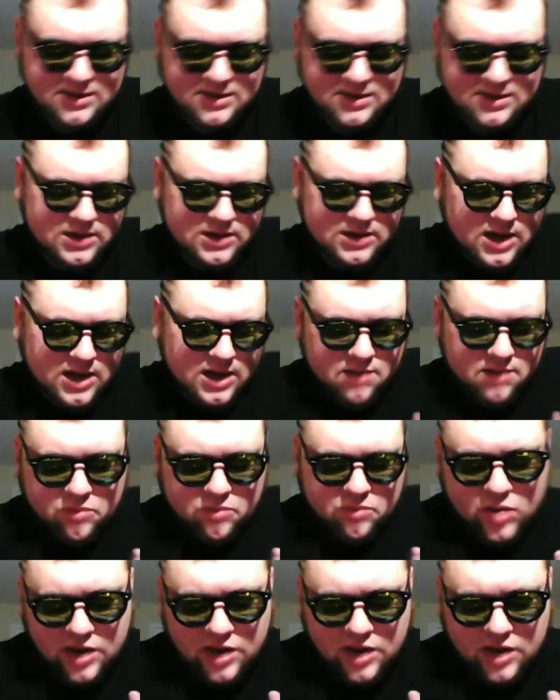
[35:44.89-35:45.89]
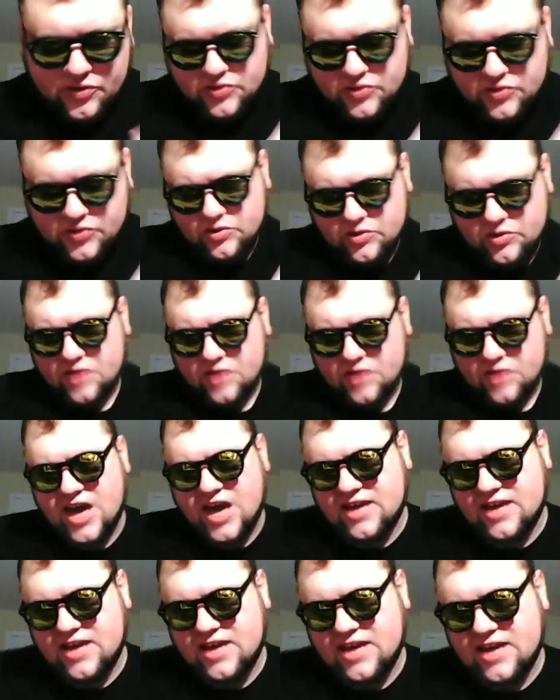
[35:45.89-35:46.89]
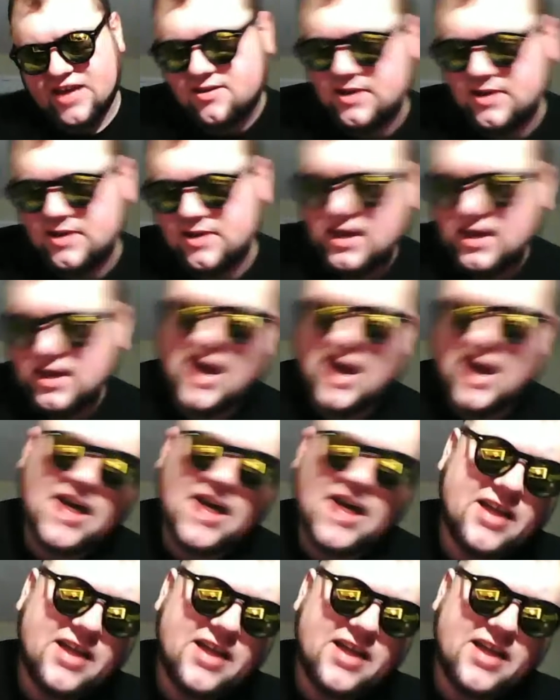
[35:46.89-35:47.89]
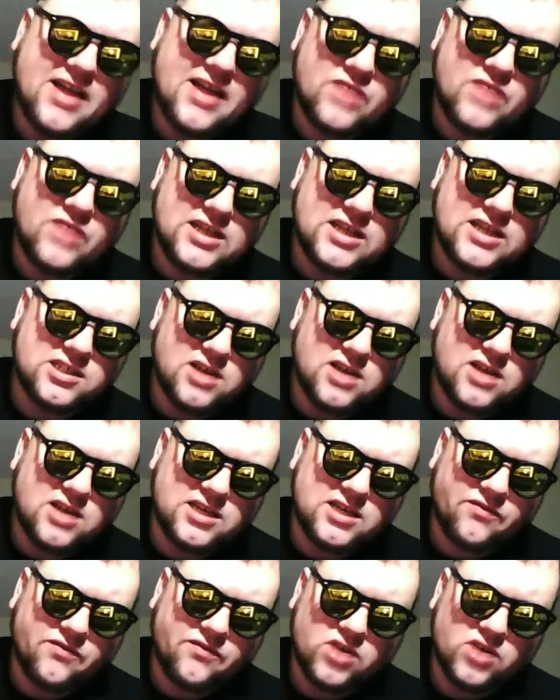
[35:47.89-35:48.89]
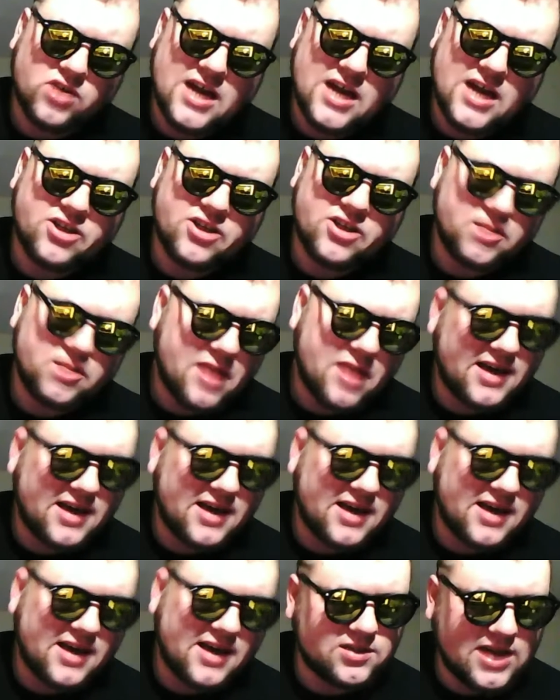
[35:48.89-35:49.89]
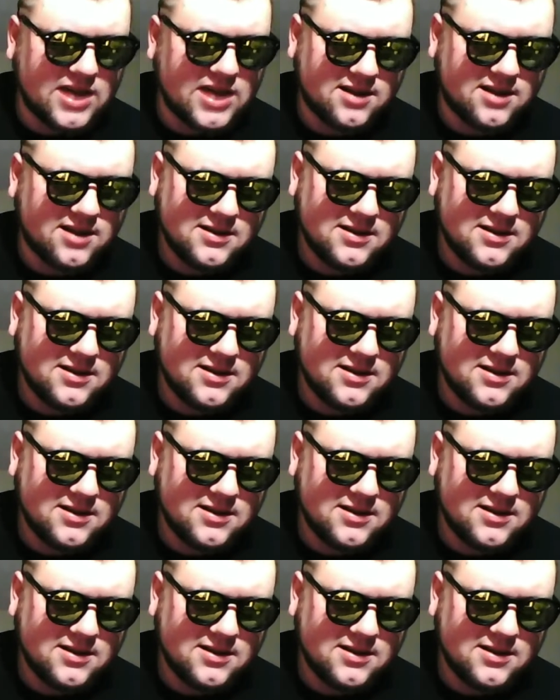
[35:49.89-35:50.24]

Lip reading: But what I was saying is I have the idea for an energy bank, so that